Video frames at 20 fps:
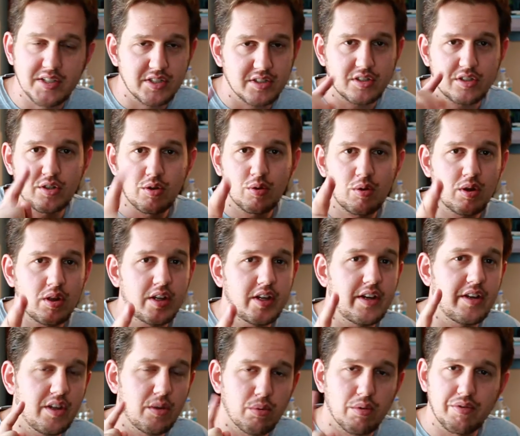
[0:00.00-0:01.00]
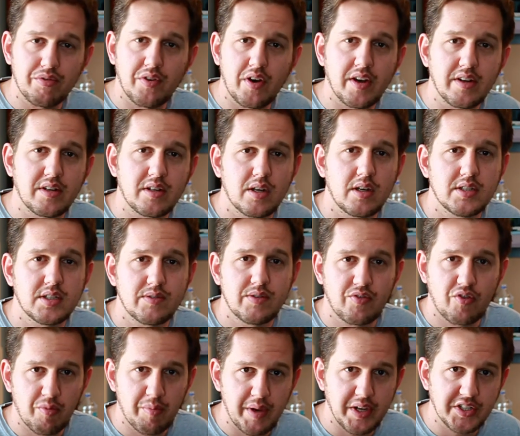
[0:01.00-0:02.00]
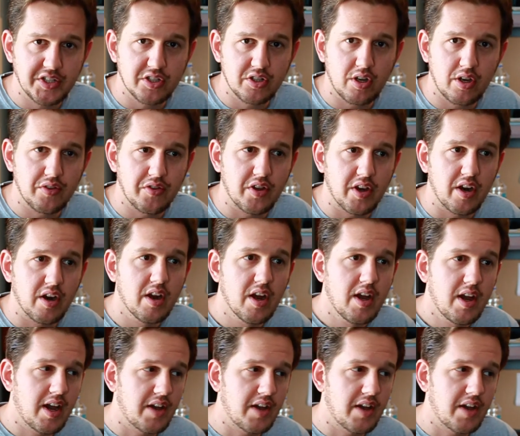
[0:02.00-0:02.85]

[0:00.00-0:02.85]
Just Google it. You will find tons of information on there,